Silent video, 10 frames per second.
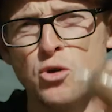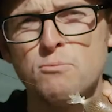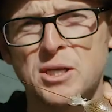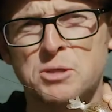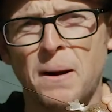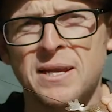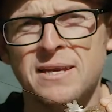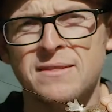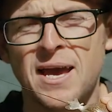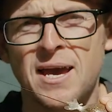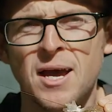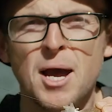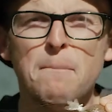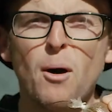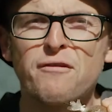too much bait in there,
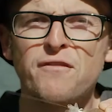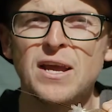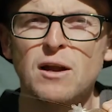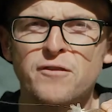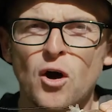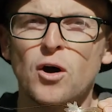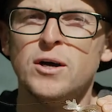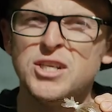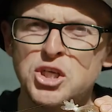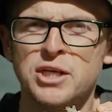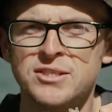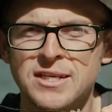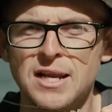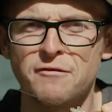but I feel I've got just